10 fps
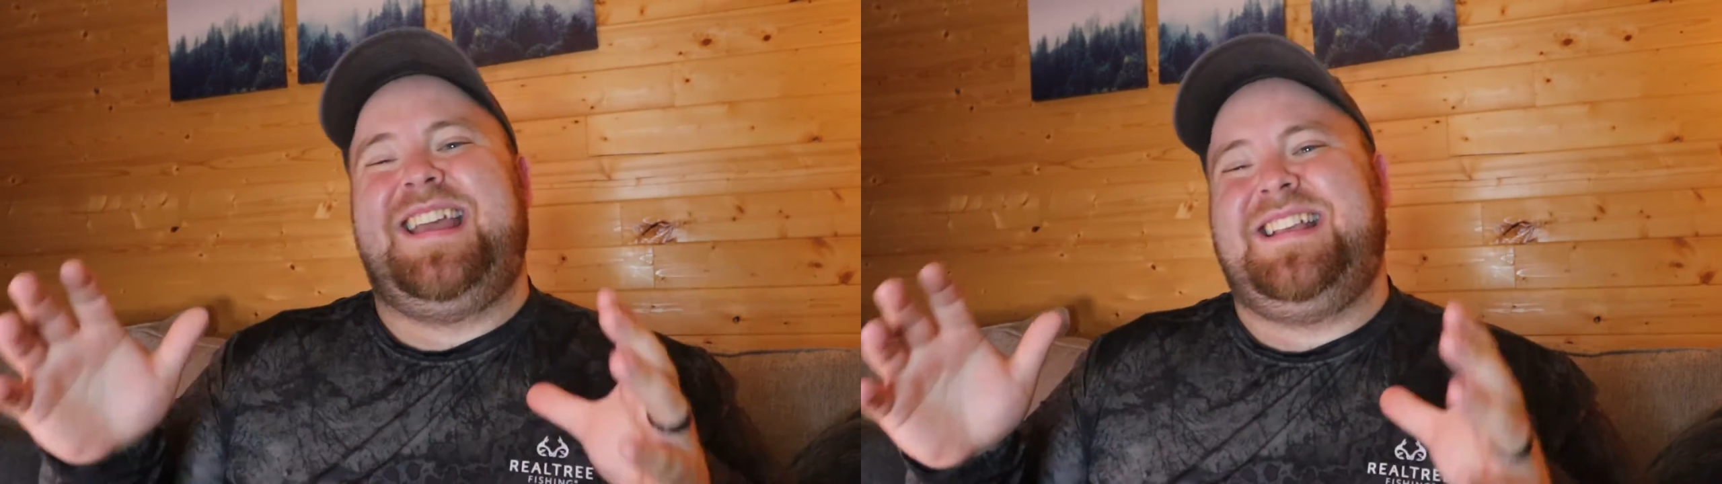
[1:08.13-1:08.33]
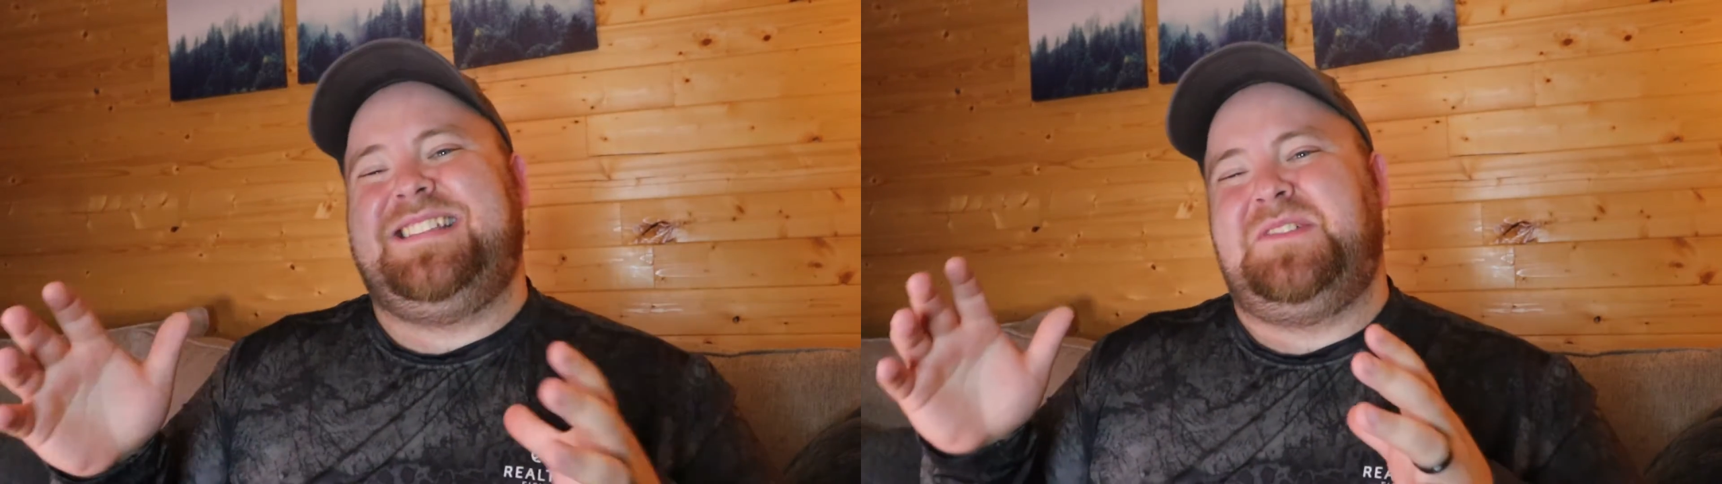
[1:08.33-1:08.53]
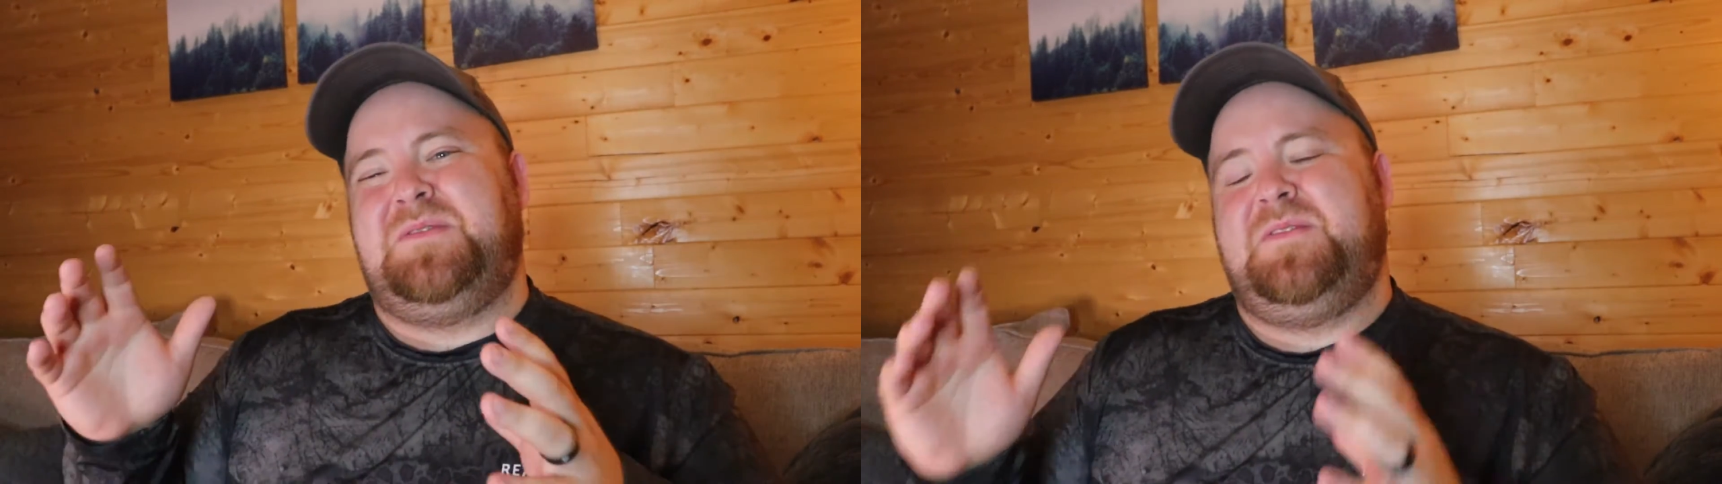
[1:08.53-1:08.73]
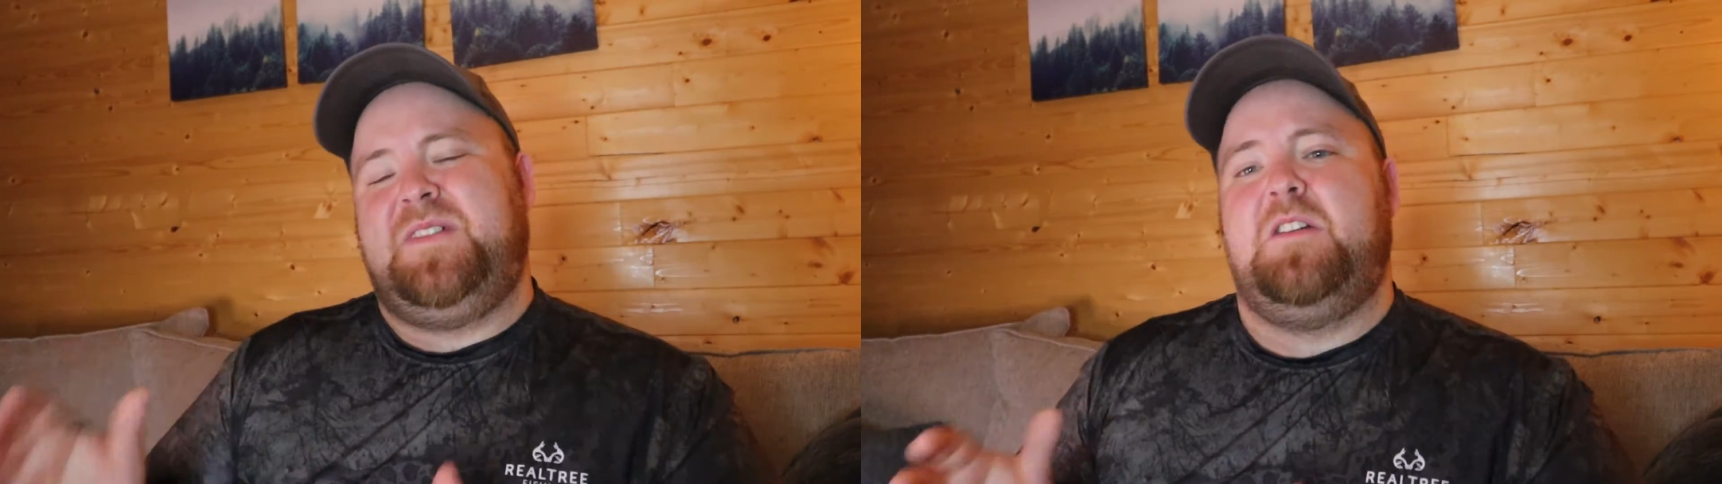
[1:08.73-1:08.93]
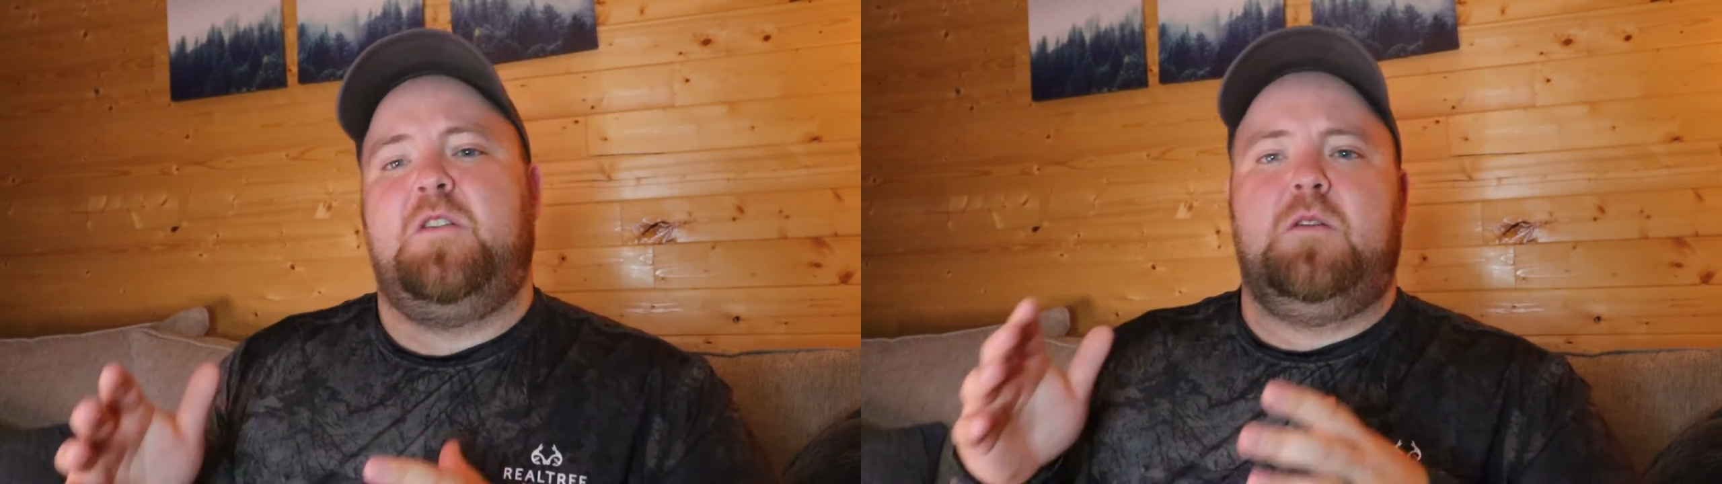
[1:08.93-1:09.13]
is a
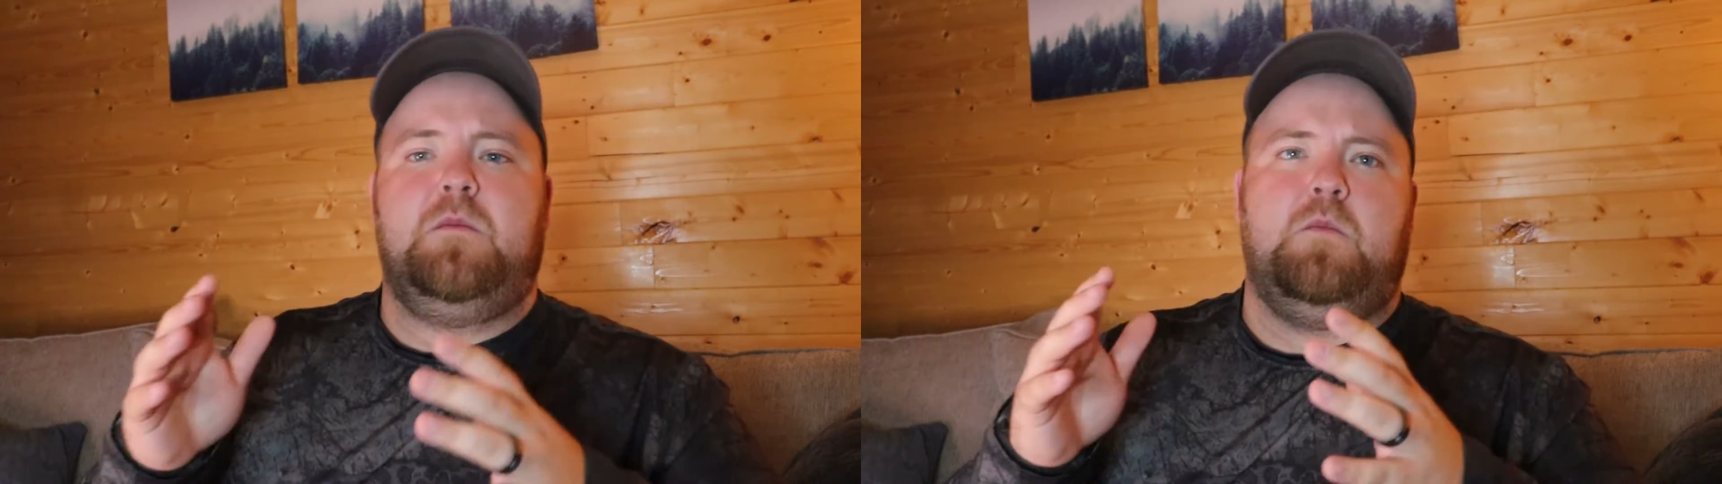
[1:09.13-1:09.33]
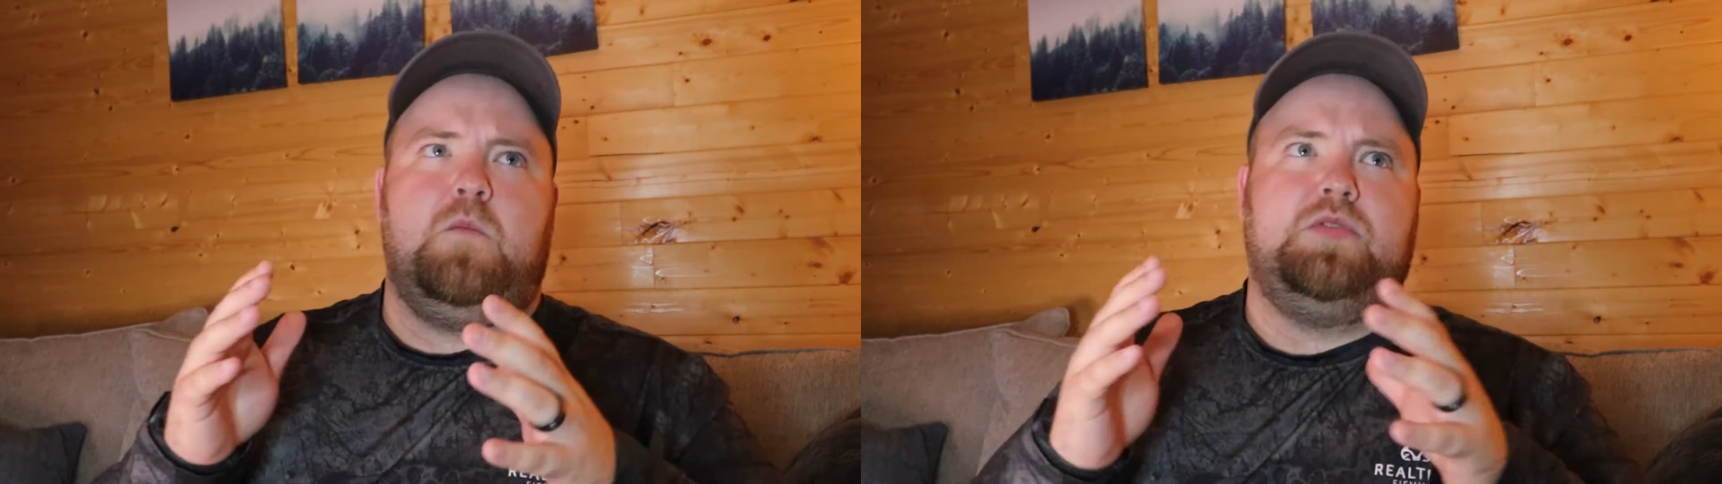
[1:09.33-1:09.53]
film